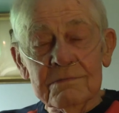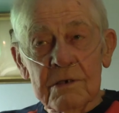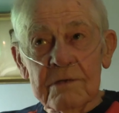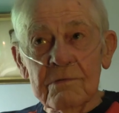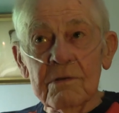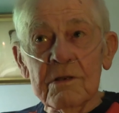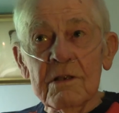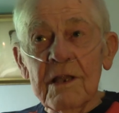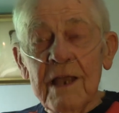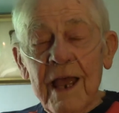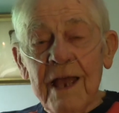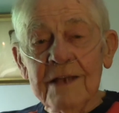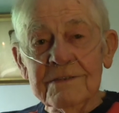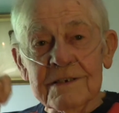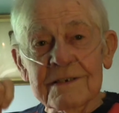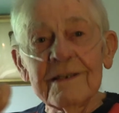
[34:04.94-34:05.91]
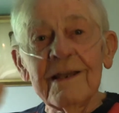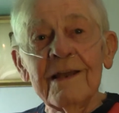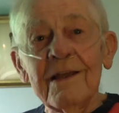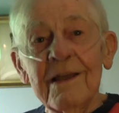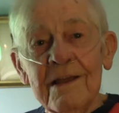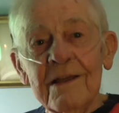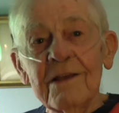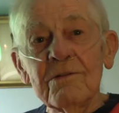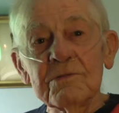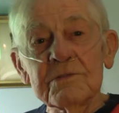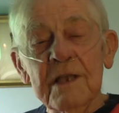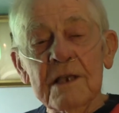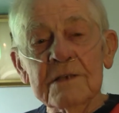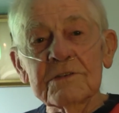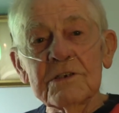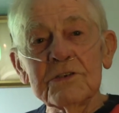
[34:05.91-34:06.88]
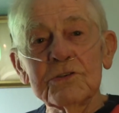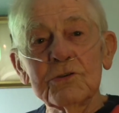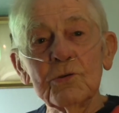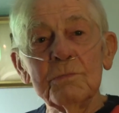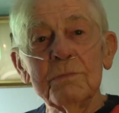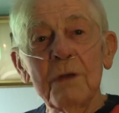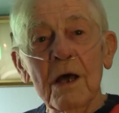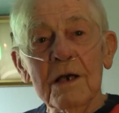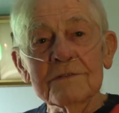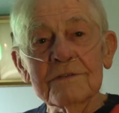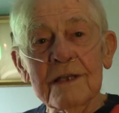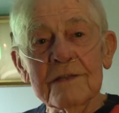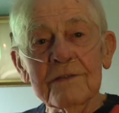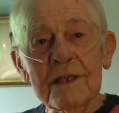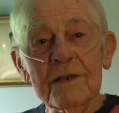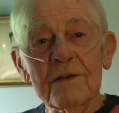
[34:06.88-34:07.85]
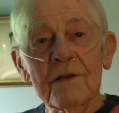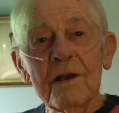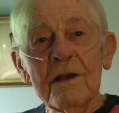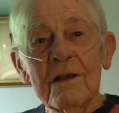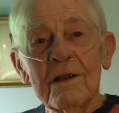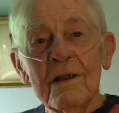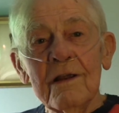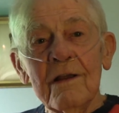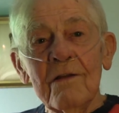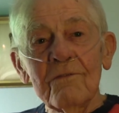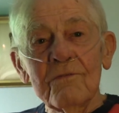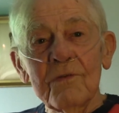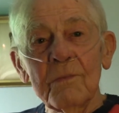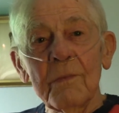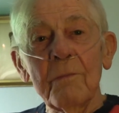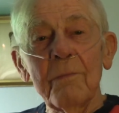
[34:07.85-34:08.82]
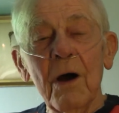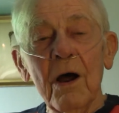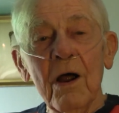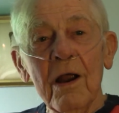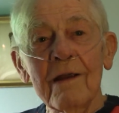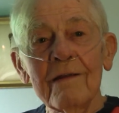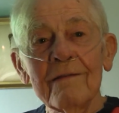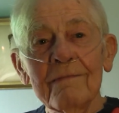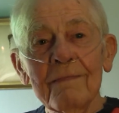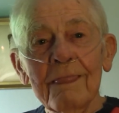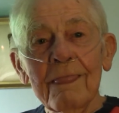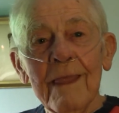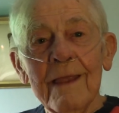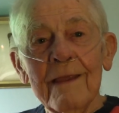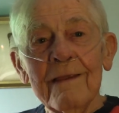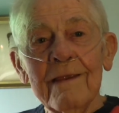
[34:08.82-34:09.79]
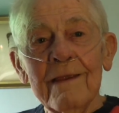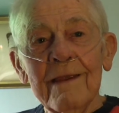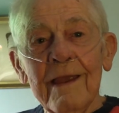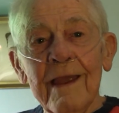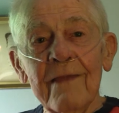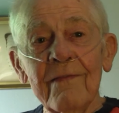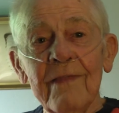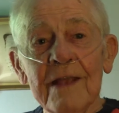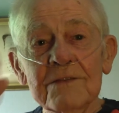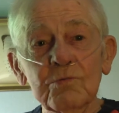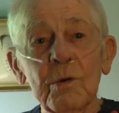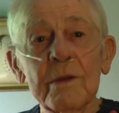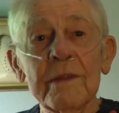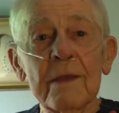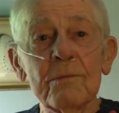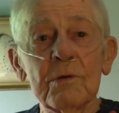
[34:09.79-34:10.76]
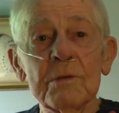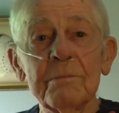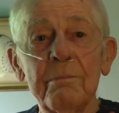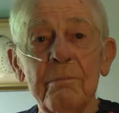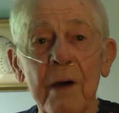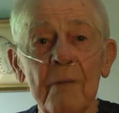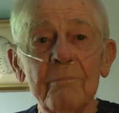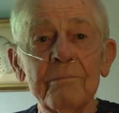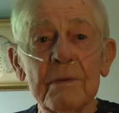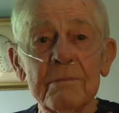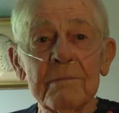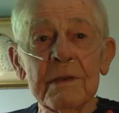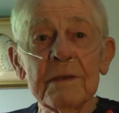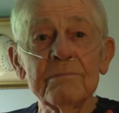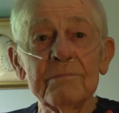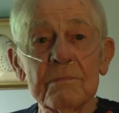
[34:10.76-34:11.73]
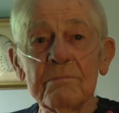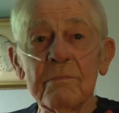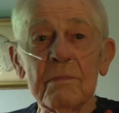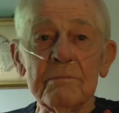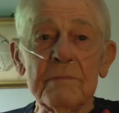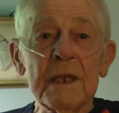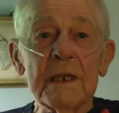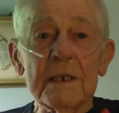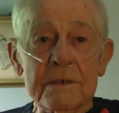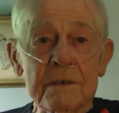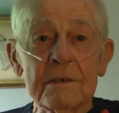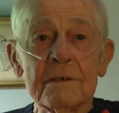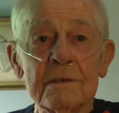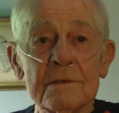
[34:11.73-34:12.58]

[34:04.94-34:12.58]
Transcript: What it was actually it was actually two blocks, I think, from the bar, and that's where they would bump and meet. Meet.